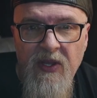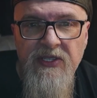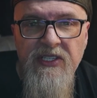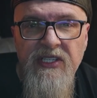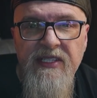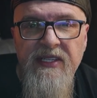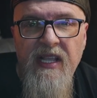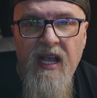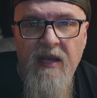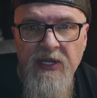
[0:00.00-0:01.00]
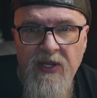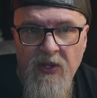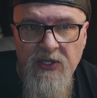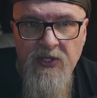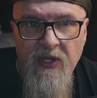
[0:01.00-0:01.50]
suggest a common
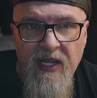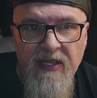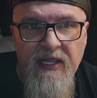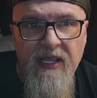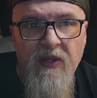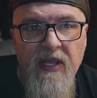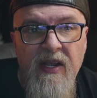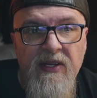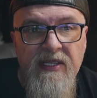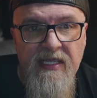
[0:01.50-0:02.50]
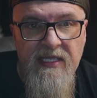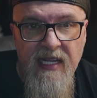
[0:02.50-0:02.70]
cultural and legal heritage